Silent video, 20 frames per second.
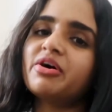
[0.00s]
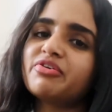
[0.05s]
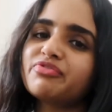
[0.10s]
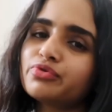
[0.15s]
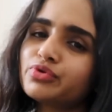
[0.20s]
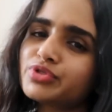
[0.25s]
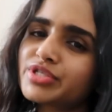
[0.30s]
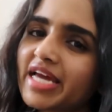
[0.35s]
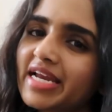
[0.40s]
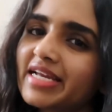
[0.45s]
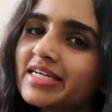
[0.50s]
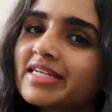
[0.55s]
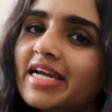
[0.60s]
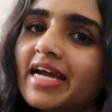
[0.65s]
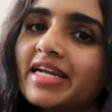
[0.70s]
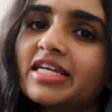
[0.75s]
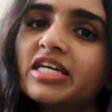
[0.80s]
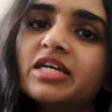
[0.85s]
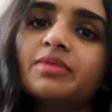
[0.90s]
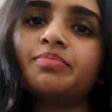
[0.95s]
Food's getting
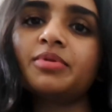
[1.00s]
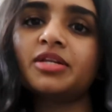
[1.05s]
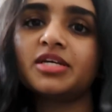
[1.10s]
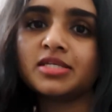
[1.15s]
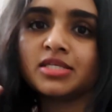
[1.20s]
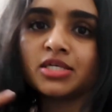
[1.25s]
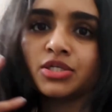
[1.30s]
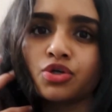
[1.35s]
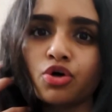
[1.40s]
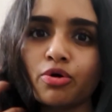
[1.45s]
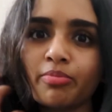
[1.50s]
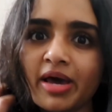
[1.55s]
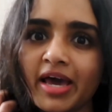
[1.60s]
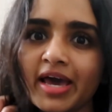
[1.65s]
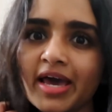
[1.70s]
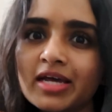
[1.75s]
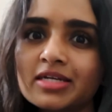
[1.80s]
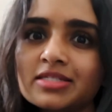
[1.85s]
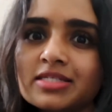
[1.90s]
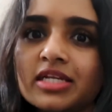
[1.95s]
ready. Please ignore my
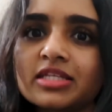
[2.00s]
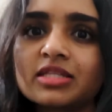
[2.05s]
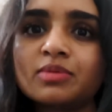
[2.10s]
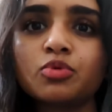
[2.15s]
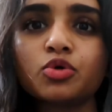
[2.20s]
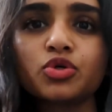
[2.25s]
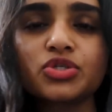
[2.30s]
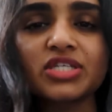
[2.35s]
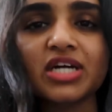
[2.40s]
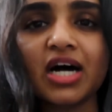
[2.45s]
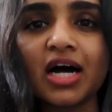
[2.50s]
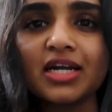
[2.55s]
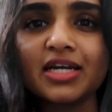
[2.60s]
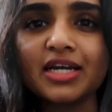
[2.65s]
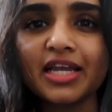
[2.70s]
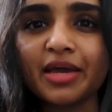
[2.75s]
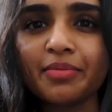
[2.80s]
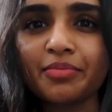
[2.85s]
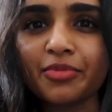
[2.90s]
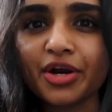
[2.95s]
hair. It's like the most
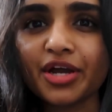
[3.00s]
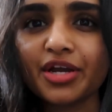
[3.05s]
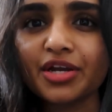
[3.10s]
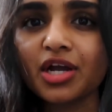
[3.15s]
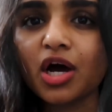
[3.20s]
untamed right